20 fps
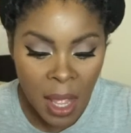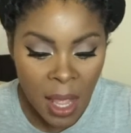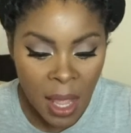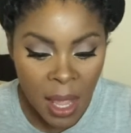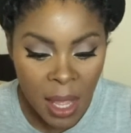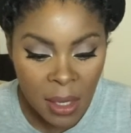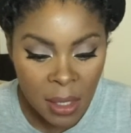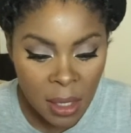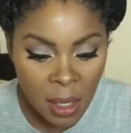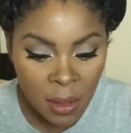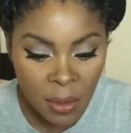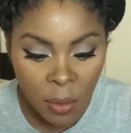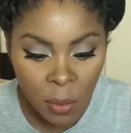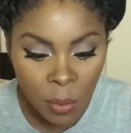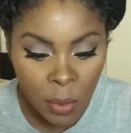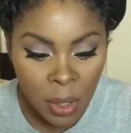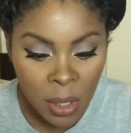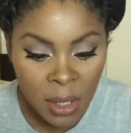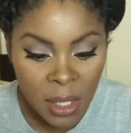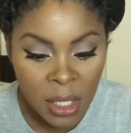Another
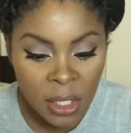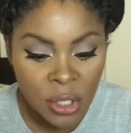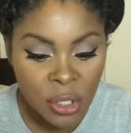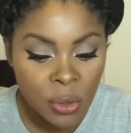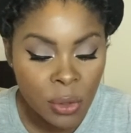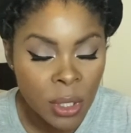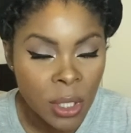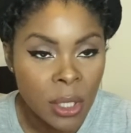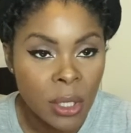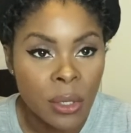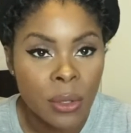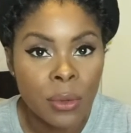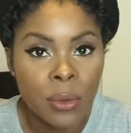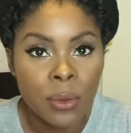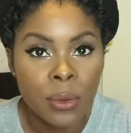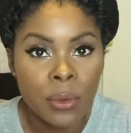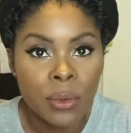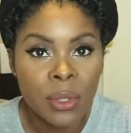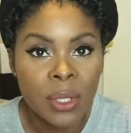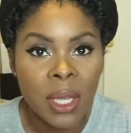one that you can
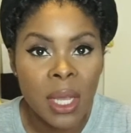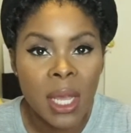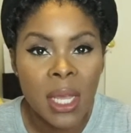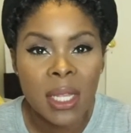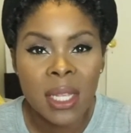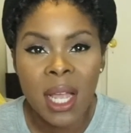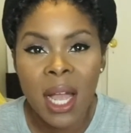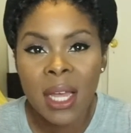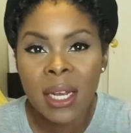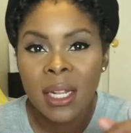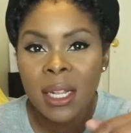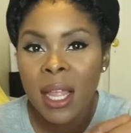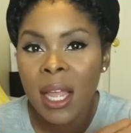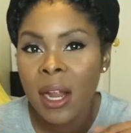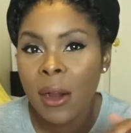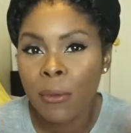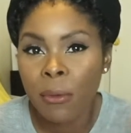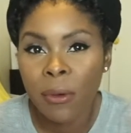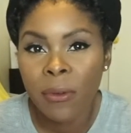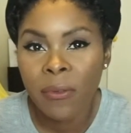use, it's kind of like
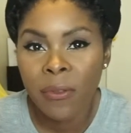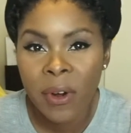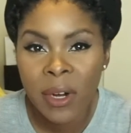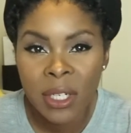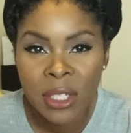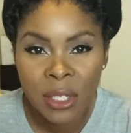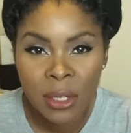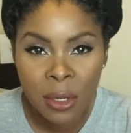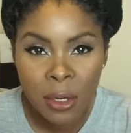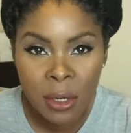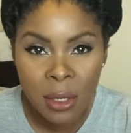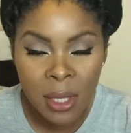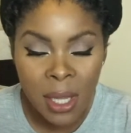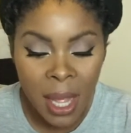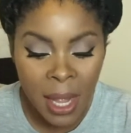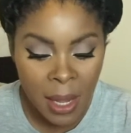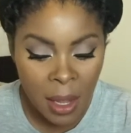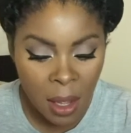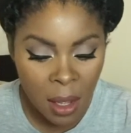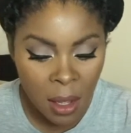a refresher,
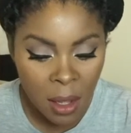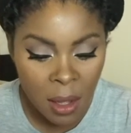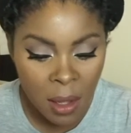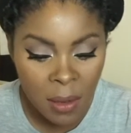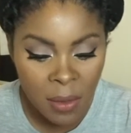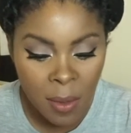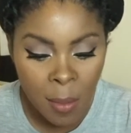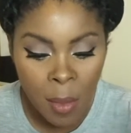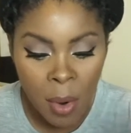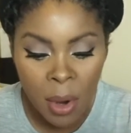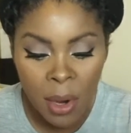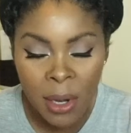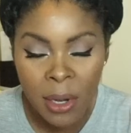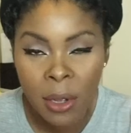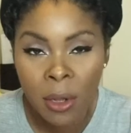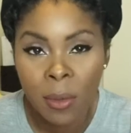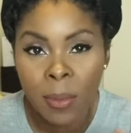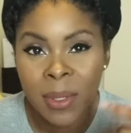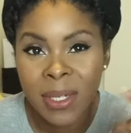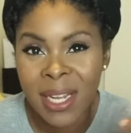like the
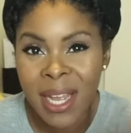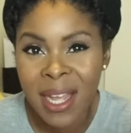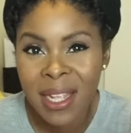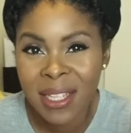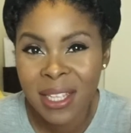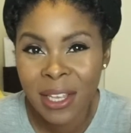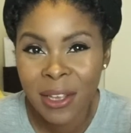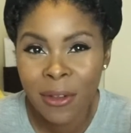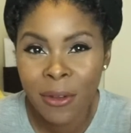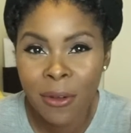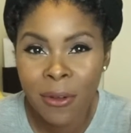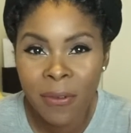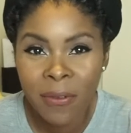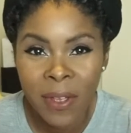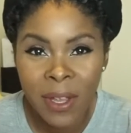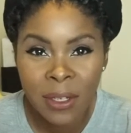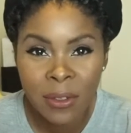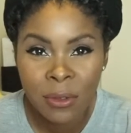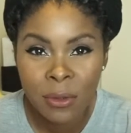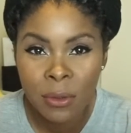Mario Badescu
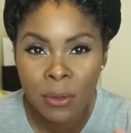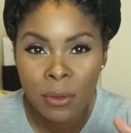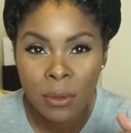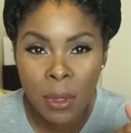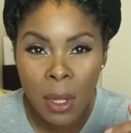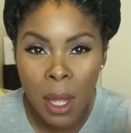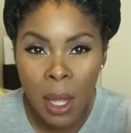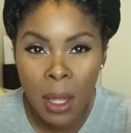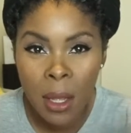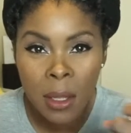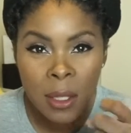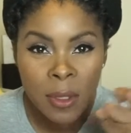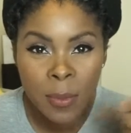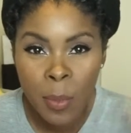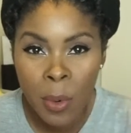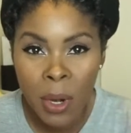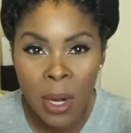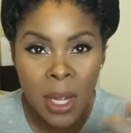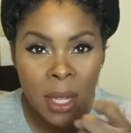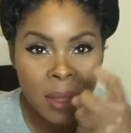facial
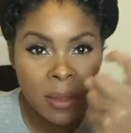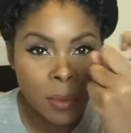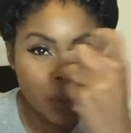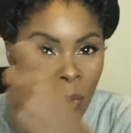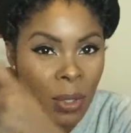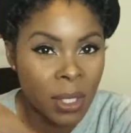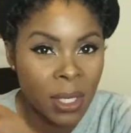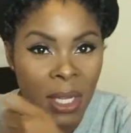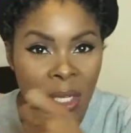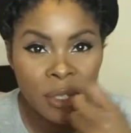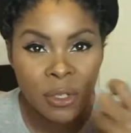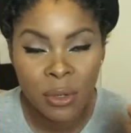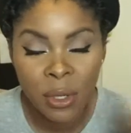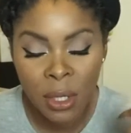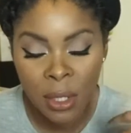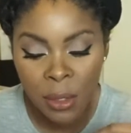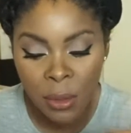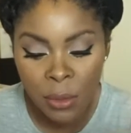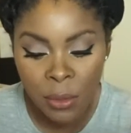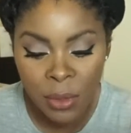spray, the one that you can
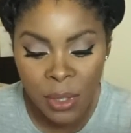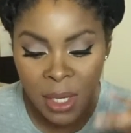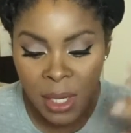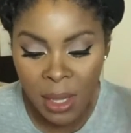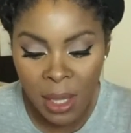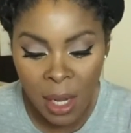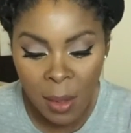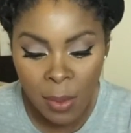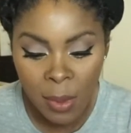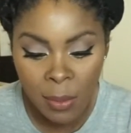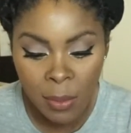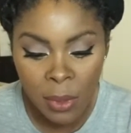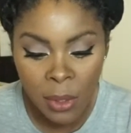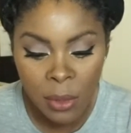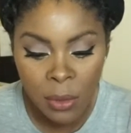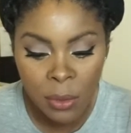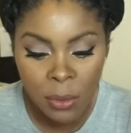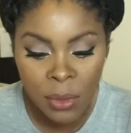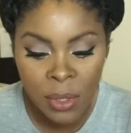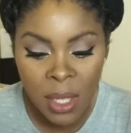use that a lot of people
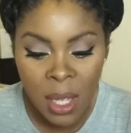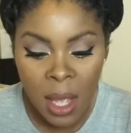use.